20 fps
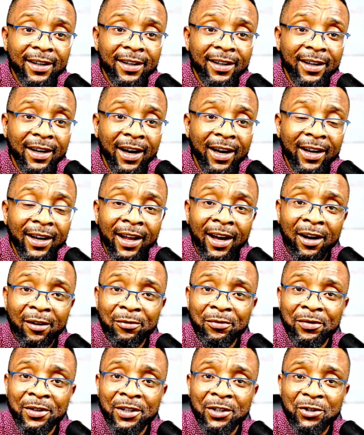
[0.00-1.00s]

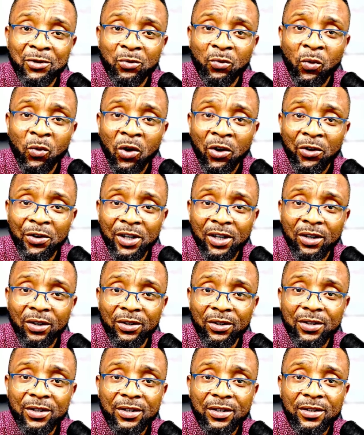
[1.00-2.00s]
Alaafin's
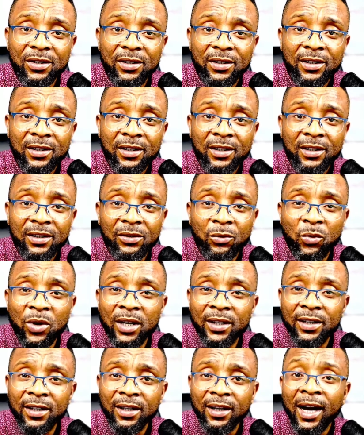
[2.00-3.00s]
warriors, where
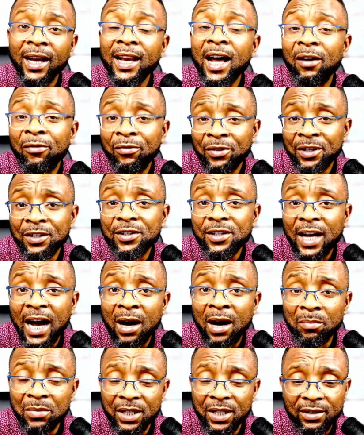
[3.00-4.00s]
the Alaafin's
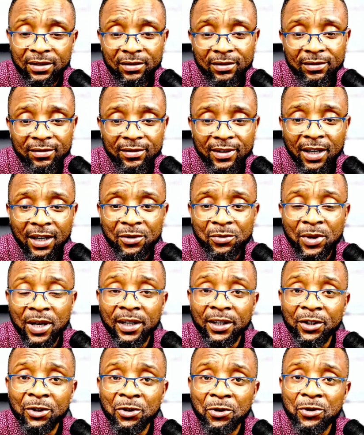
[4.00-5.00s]
army, that's where they
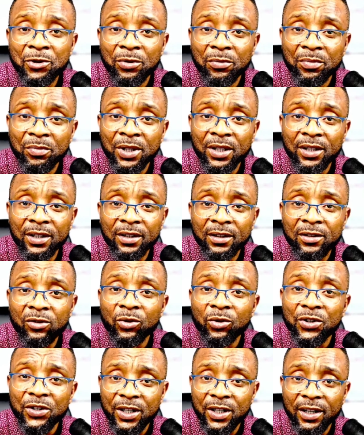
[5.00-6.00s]
used to be to
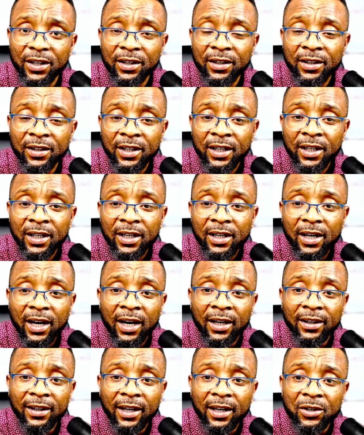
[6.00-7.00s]
stay. And
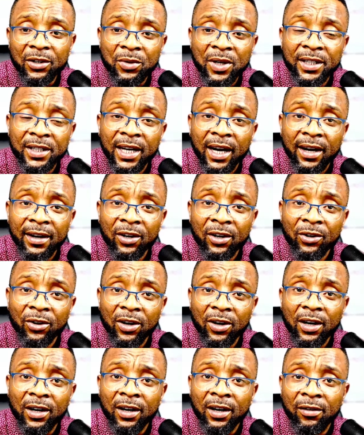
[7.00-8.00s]
that's where the Are Onoka
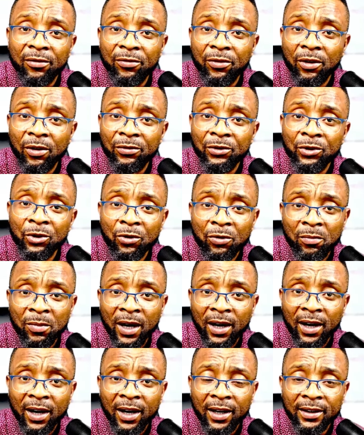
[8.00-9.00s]
camp of Yoruba
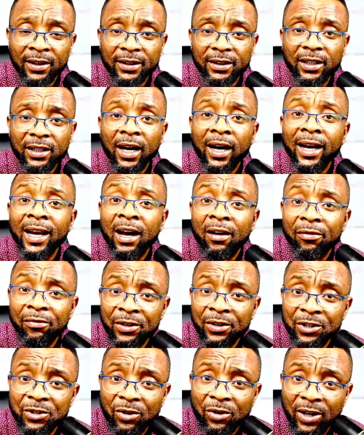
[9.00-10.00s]
land,
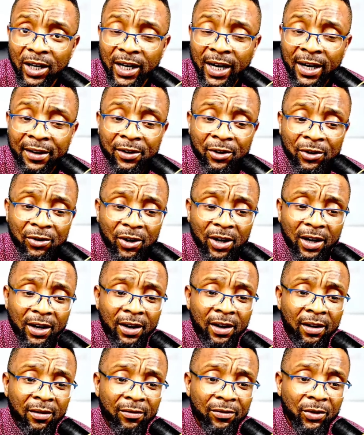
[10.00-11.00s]
Alaafin's or Are Onoka
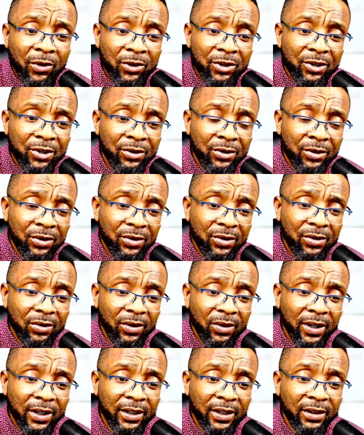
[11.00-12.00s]
camp also used to
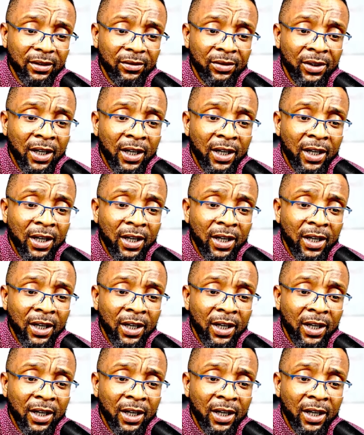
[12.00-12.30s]
live.